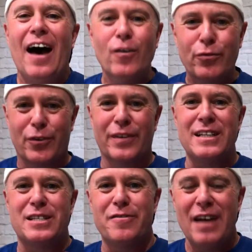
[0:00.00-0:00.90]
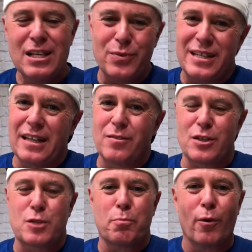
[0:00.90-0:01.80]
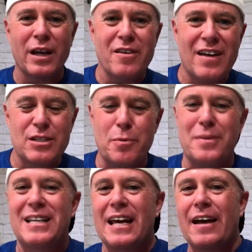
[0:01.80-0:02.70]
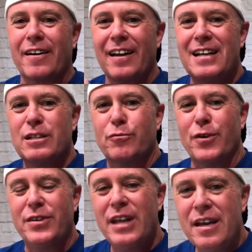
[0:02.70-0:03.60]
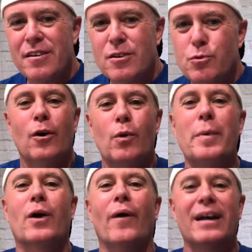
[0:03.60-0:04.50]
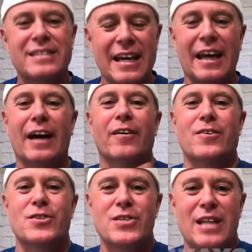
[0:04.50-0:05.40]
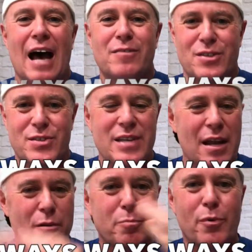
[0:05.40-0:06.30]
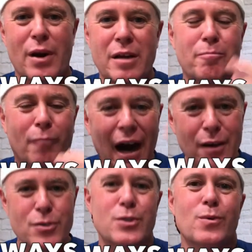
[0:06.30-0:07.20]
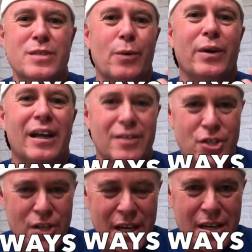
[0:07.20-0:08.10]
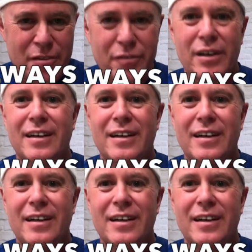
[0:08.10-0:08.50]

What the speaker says: out for these events, we take them to sporting events, we'd be taking our clients out for dinners, we'd be going and taking out our staff to celebrate milestones that we had achieved.